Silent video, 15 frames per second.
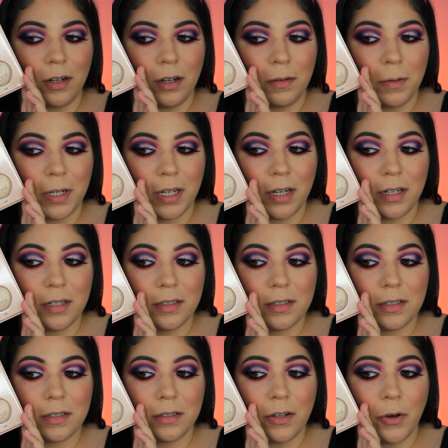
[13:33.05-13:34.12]
Oh my god,
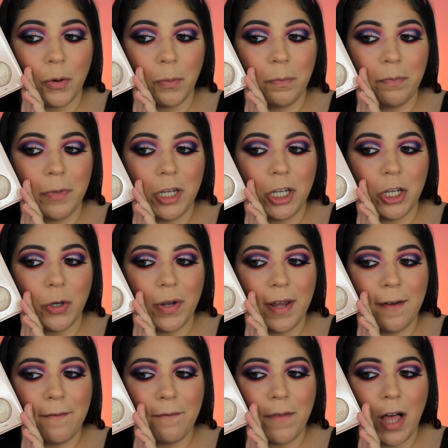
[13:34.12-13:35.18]
it's so
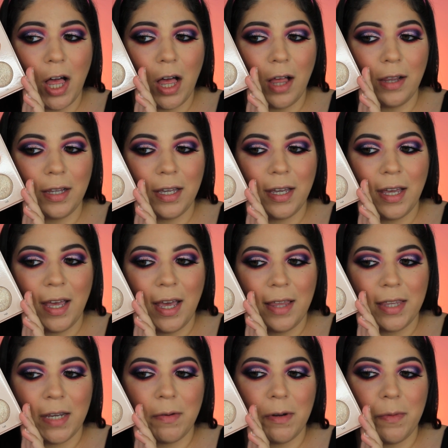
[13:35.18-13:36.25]
beautiful. I
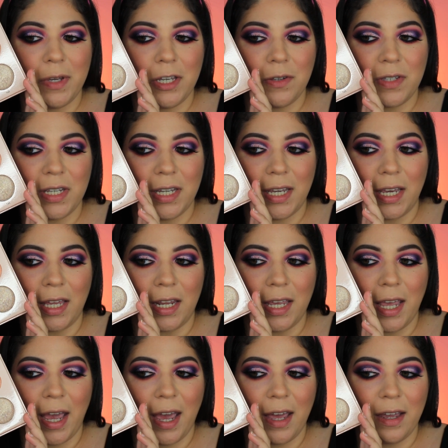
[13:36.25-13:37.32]
think I'm going to be using Kitty
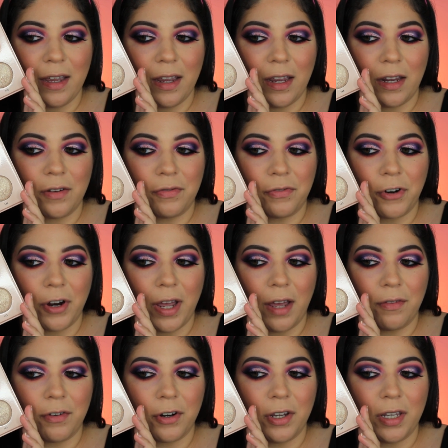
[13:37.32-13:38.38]
Cat and
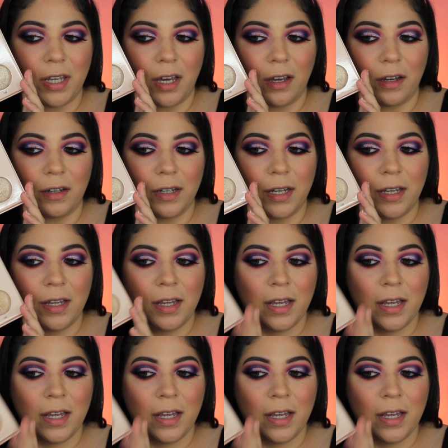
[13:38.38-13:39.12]
Forever Young.